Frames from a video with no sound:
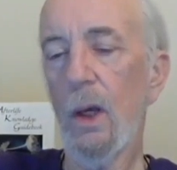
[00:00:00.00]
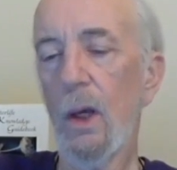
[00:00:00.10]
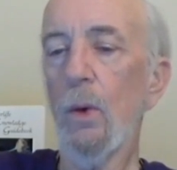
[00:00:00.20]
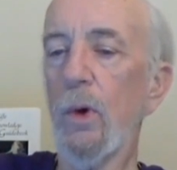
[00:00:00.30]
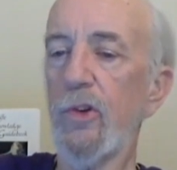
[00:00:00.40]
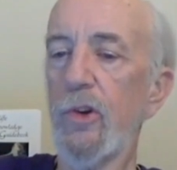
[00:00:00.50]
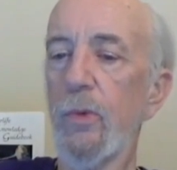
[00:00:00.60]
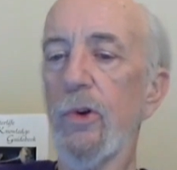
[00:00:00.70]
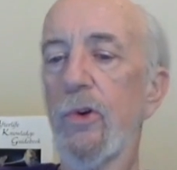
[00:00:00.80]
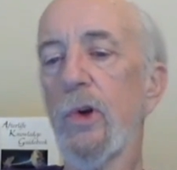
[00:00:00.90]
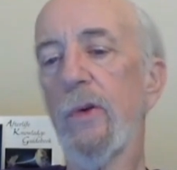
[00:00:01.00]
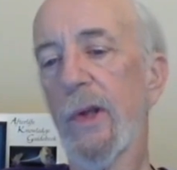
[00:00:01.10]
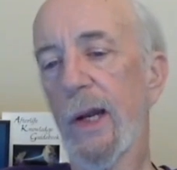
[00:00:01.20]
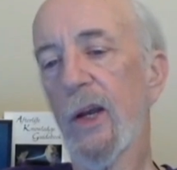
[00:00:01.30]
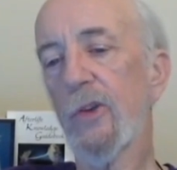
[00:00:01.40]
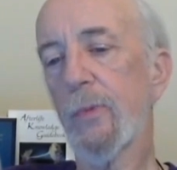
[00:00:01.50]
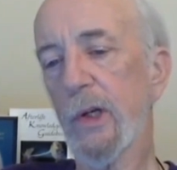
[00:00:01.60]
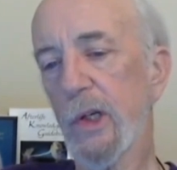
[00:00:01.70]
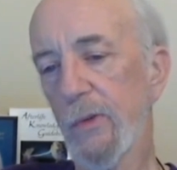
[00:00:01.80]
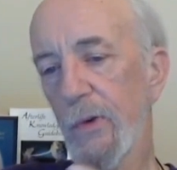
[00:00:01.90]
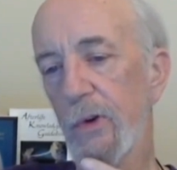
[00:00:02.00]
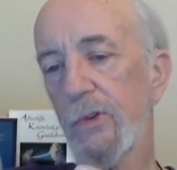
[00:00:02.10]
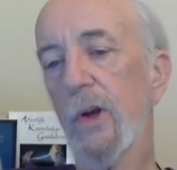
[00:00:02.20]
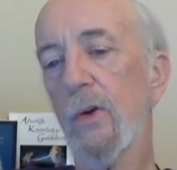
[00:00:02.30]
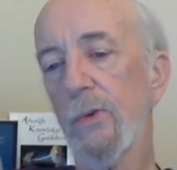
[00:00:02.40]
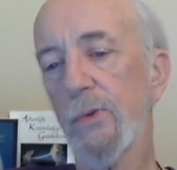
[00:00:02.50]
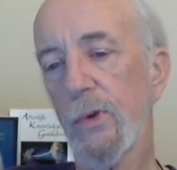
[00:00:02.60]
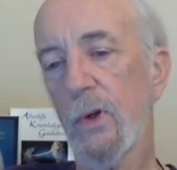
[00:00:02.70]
When she retrieved that aspect of herself,